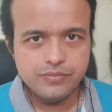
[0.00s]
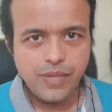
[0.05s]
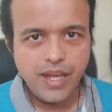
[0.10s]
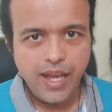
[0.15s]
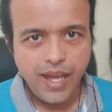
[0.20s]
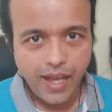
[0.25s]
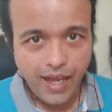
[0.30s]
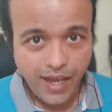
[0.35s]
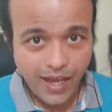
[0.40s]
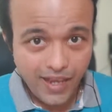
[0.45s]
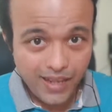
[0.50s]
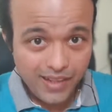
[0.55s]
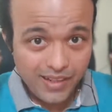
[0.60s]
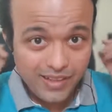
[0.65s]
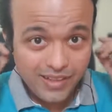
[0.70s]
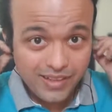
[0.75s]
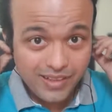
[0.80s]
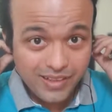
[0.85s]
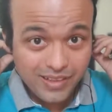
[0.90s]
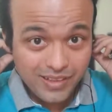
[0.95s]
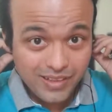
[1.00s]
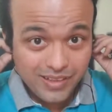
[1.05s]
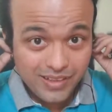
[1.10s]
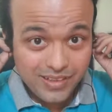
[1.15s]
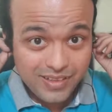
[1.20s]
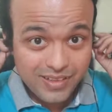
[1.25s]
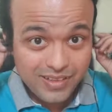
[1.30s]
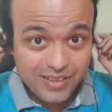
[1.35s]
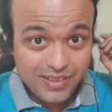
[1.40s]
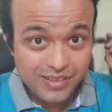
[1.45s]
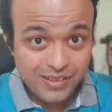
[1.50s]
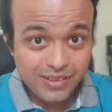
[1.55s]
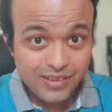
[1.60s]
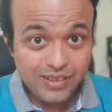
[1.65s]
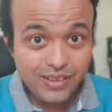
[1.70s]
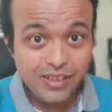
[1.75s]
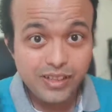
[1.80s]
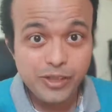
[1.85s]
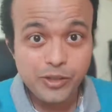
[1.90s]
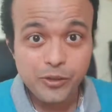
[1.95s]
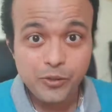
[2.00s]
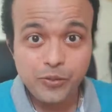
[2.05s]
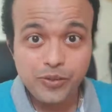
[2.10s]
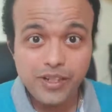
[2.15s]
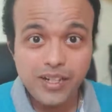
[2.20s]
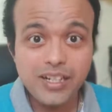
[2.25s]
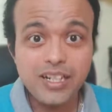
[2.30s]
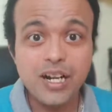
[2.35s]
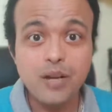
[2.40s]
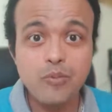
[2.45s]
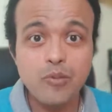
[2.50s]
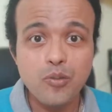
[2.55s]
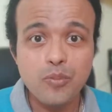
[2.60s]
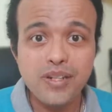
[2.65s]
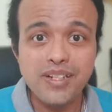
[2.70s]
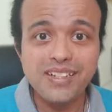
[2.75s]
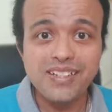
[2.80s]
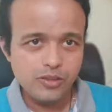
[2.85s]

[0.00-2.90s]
And it's a eureka moment.